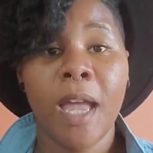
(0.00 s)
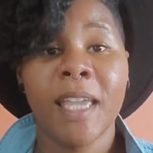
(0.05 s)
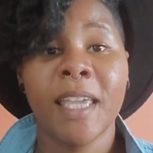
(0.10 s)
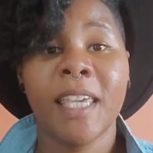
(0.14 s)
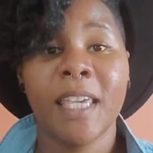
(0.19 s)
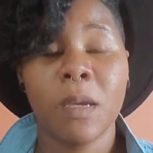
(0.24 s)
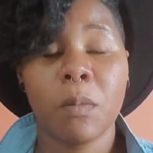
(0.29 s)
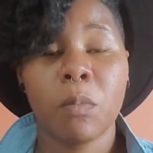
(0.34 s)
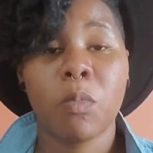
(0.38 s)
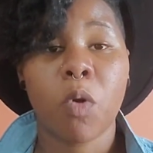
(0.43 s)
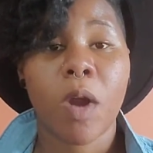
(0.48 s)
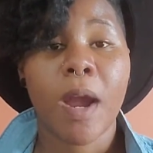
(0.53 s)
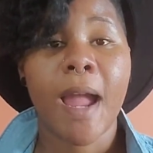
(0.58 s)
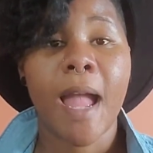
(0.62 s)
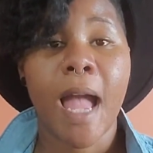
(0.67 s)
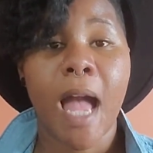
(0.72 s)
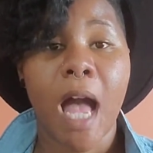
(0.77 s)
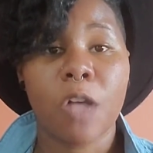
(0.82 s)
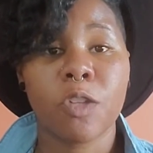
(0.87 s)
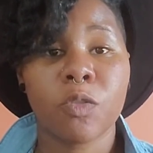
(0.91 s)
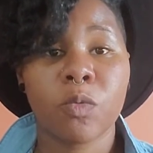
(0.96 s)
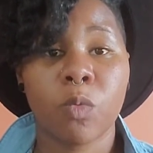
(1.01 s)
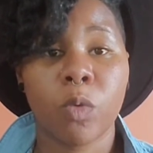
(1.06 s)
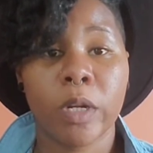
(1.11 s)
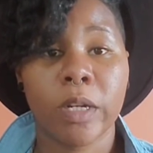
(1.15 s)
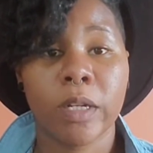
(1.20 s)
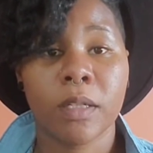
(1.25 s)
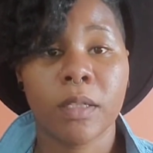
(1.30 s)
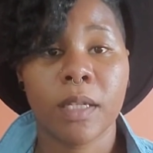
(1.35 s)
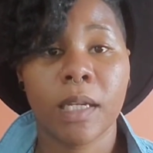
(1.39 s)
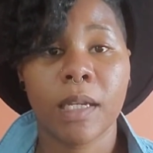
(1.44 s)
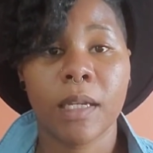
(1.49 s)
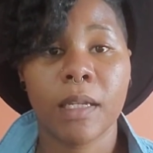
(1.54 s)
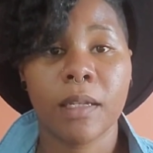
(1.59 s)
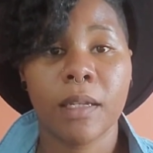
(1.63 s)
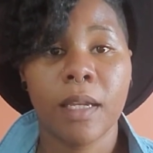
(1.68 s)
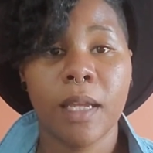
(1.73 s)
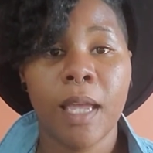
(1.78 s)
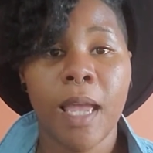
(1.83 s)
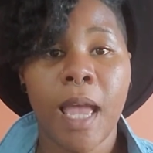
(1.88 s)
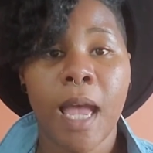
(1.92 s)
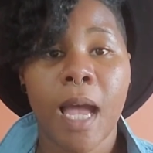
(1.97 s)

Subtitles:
get more housework done.